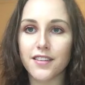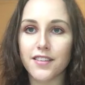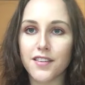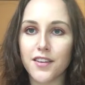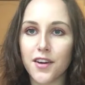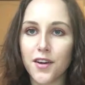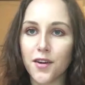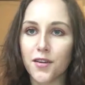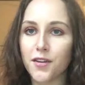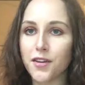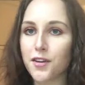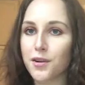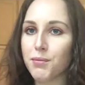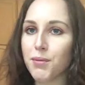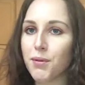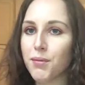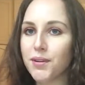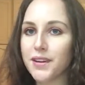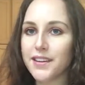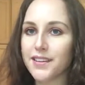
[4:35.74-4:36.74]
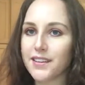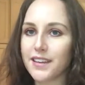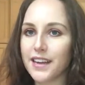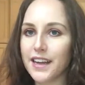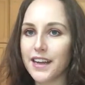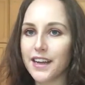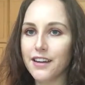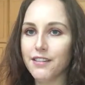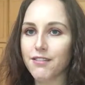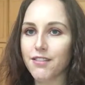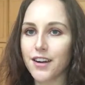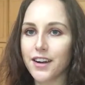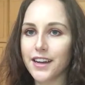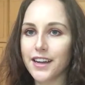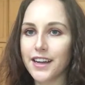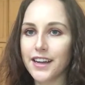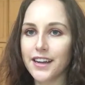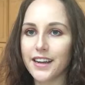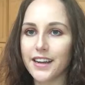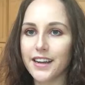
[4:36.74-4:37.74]
So you can probably see
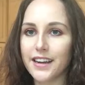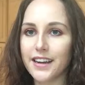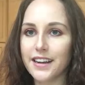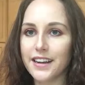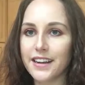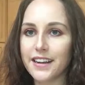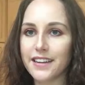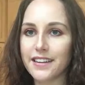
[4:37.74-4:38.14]
right here,